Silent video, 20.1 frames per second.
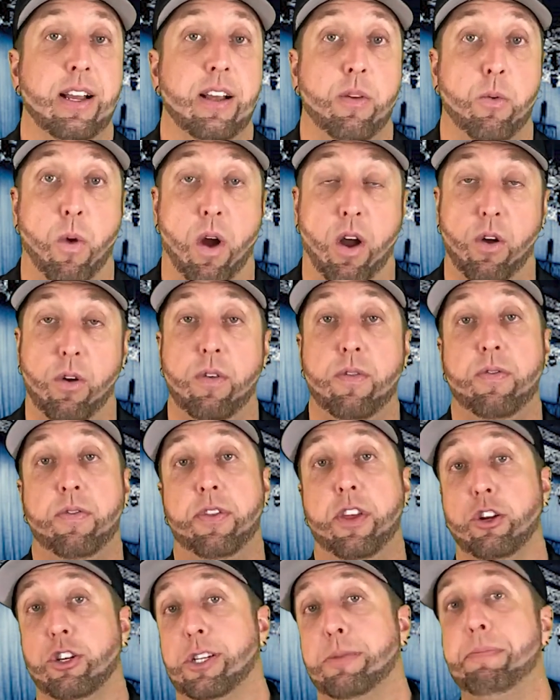Well,
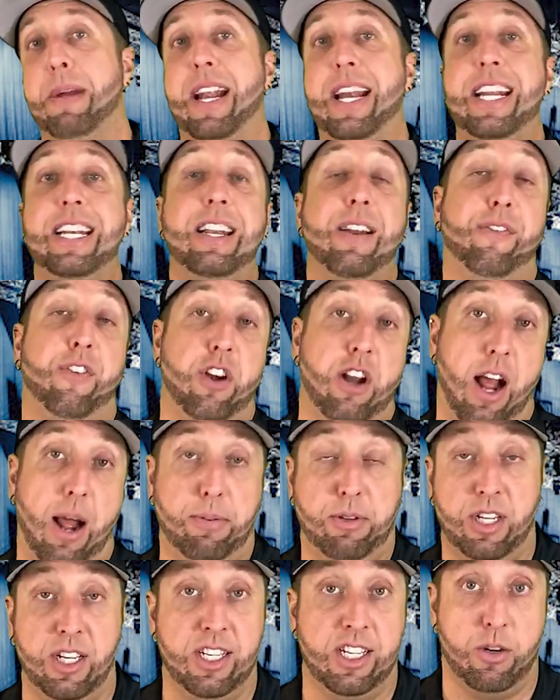there's many different
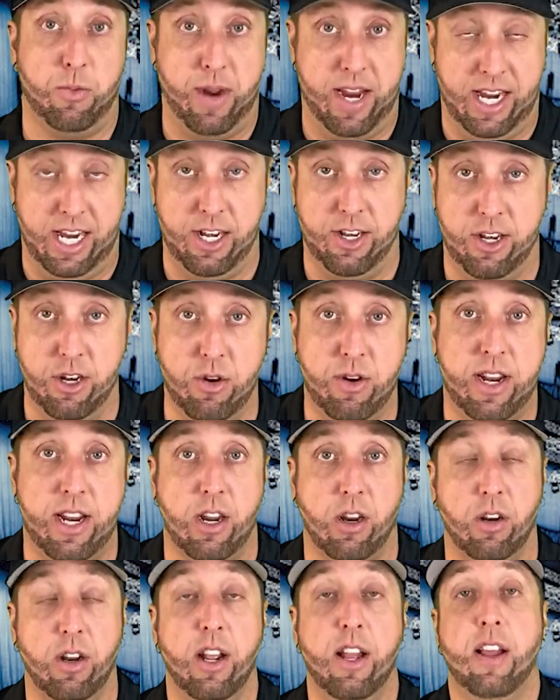options that we can do
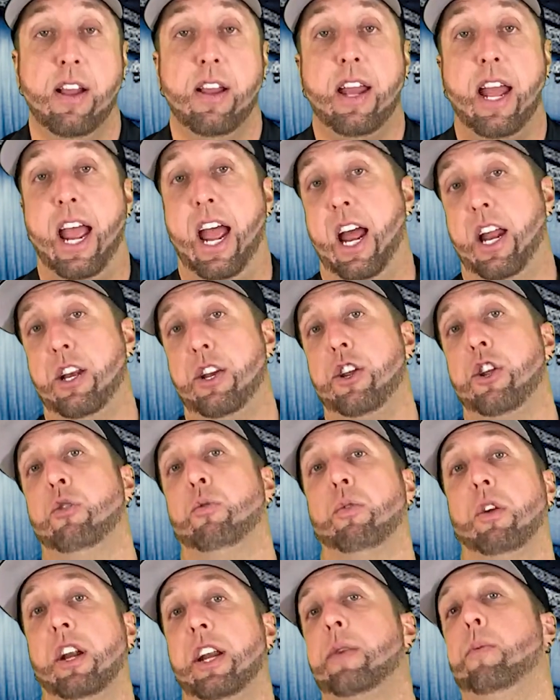here, and you
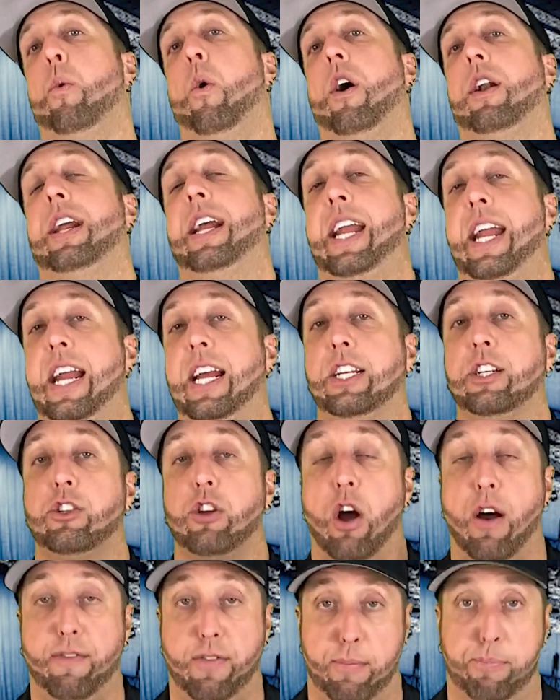really want a
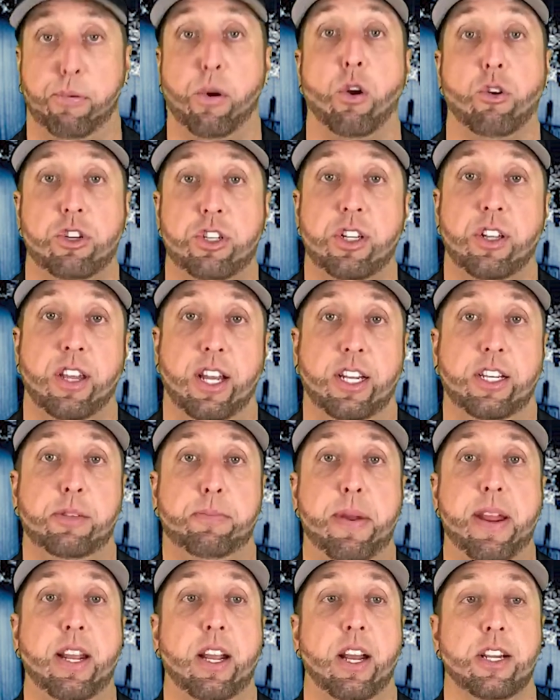hands-off approach to this
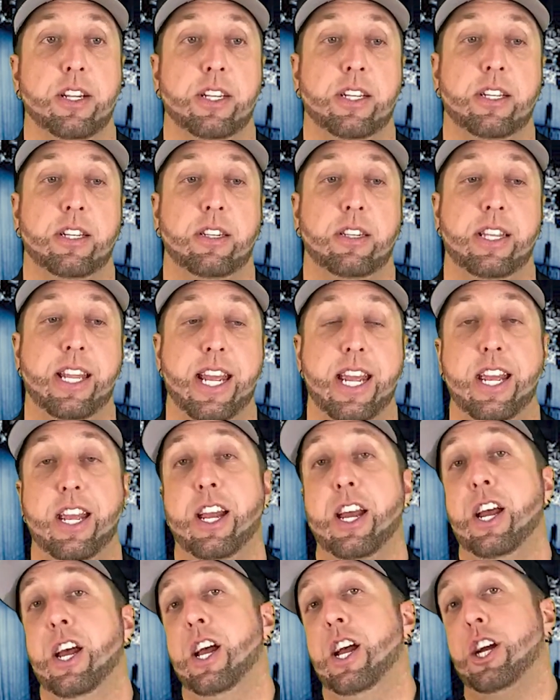because the
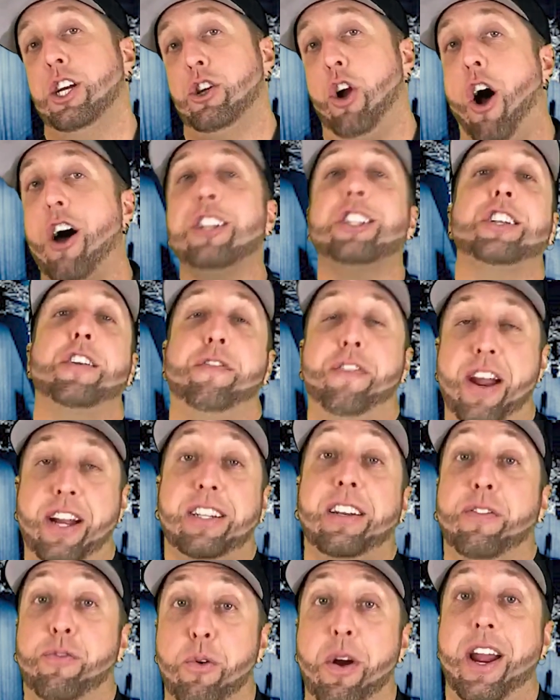
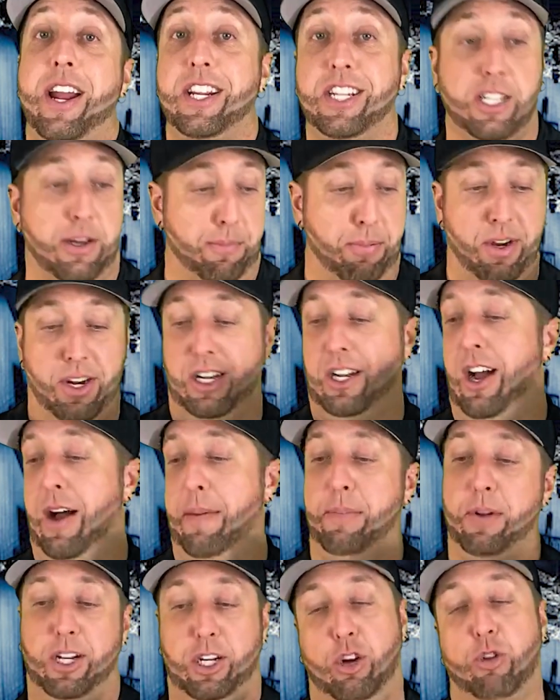cost-effective way is to put a
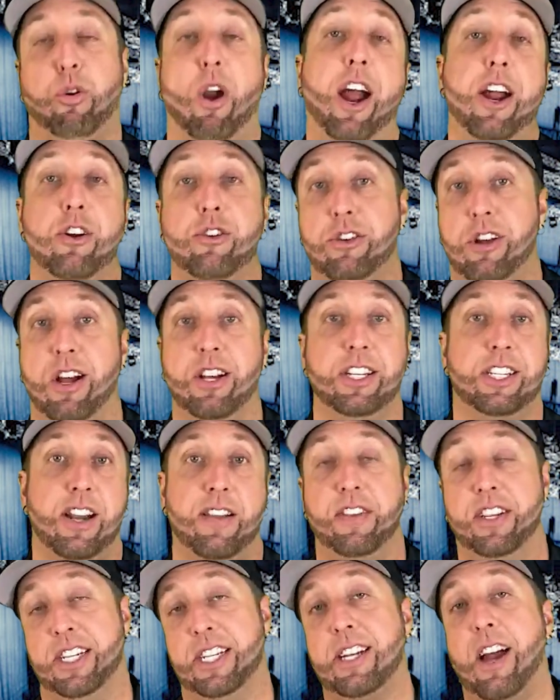couple of cryo guns on
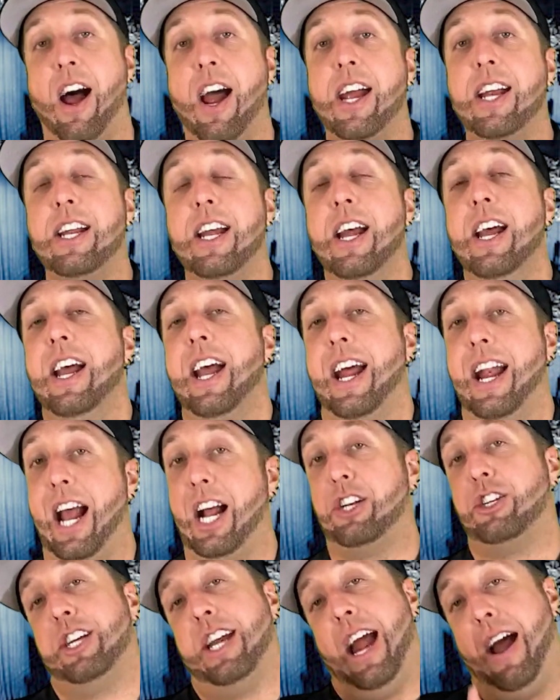the side and
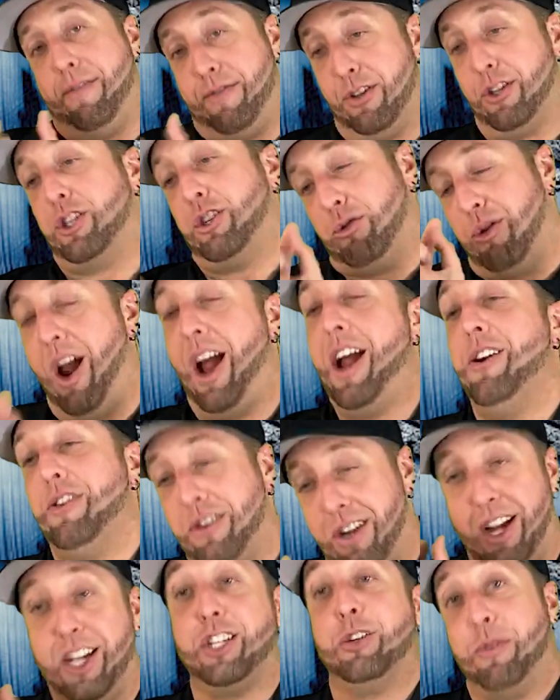actually have those cryo
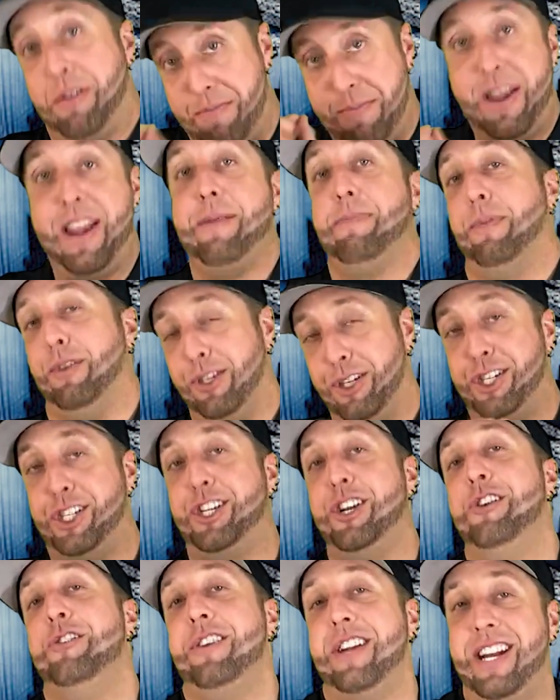guns with people
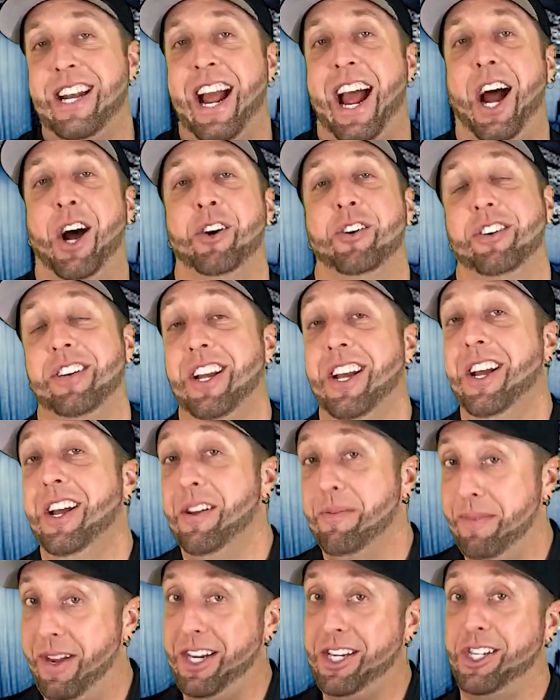shooting out.
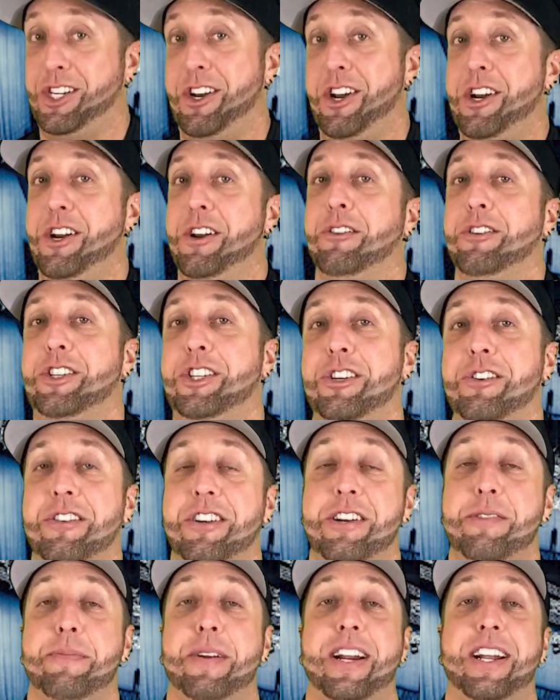Make sure you don't shoot
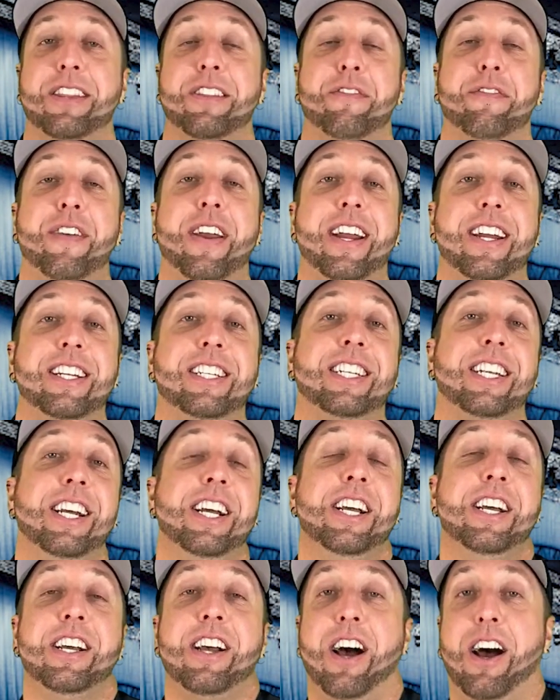anybody in the face
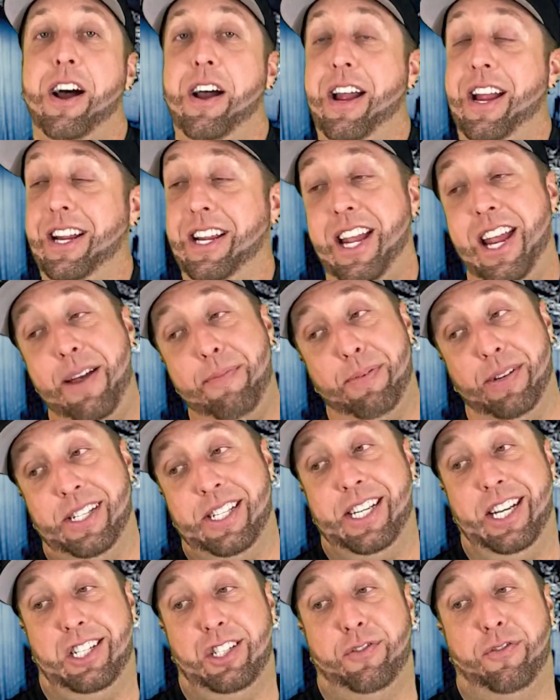uh, and keep a
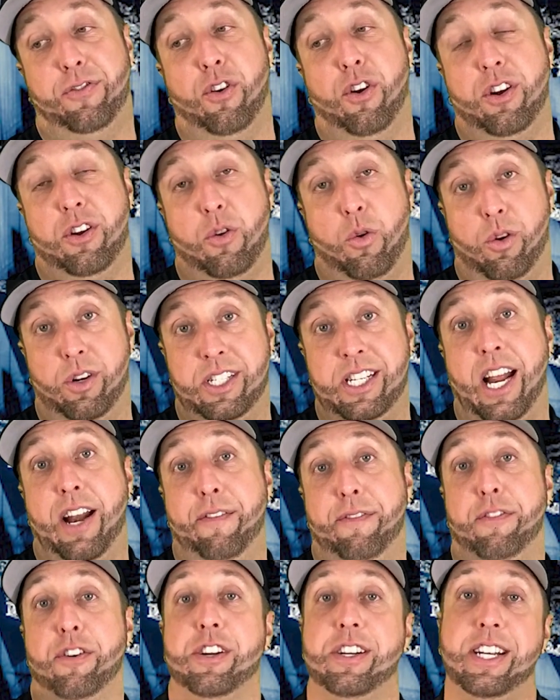six-foot or
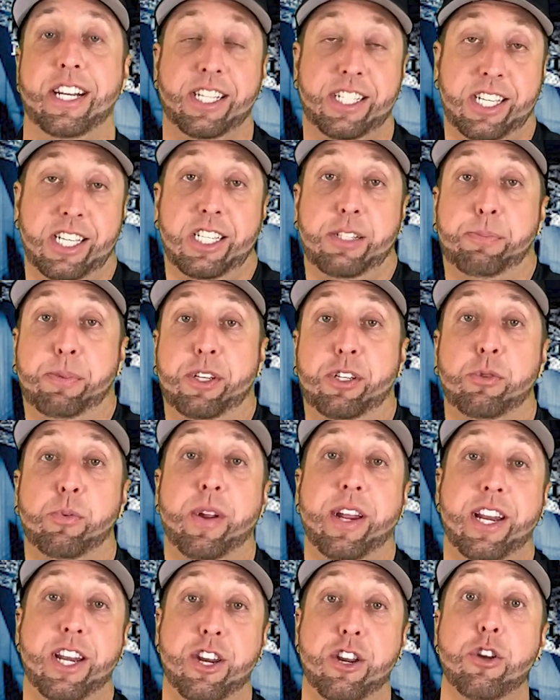10-foot distance
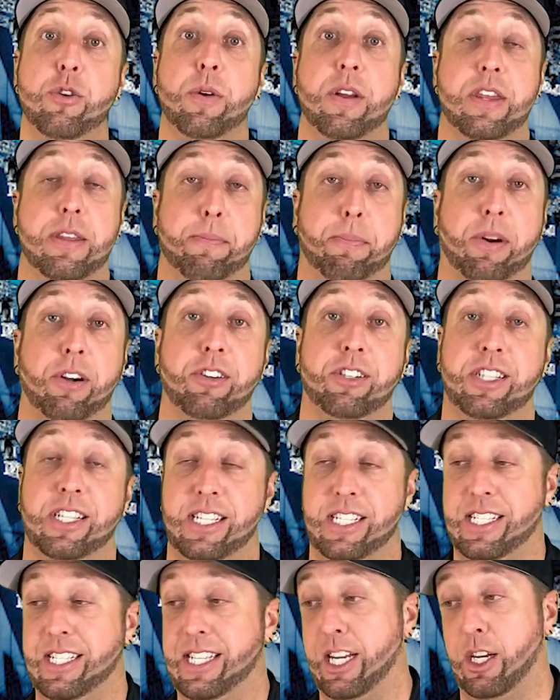between you and the
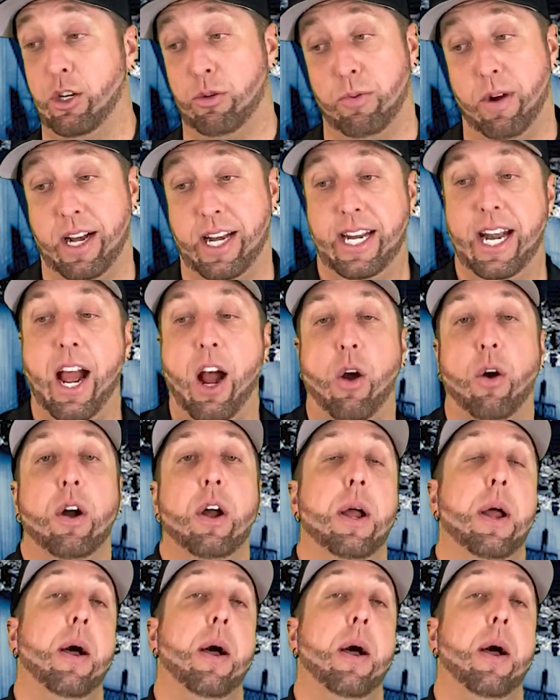persons that are running out.